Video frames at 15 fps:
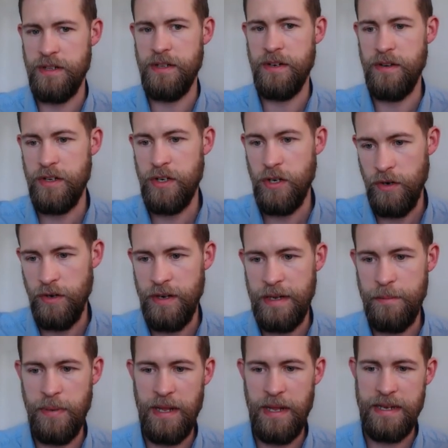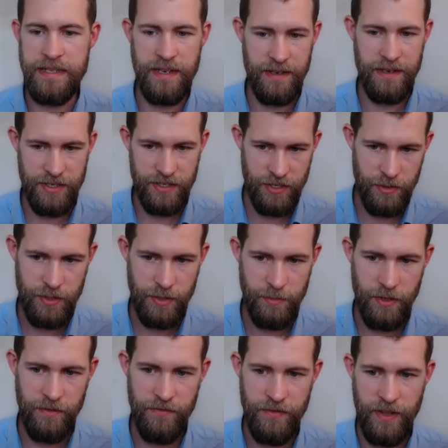that are currently in place are
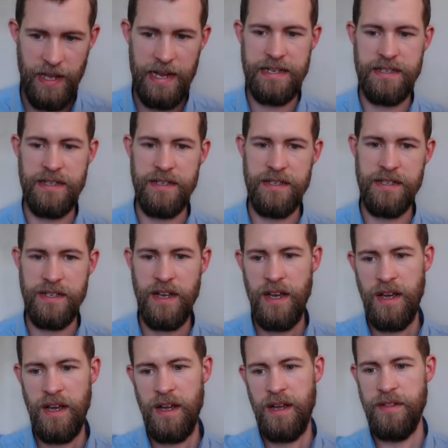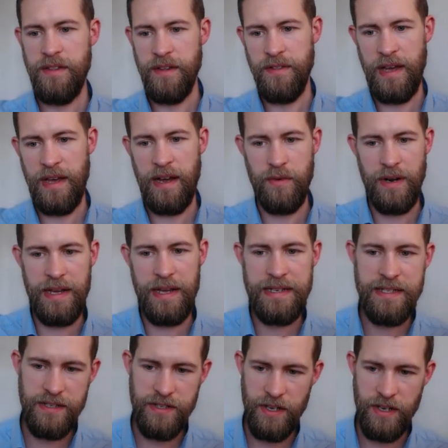suitable for the hazards that they are
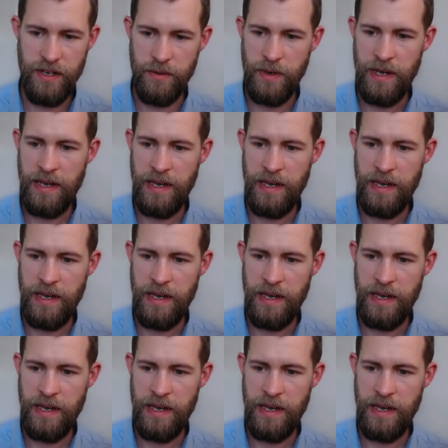related to.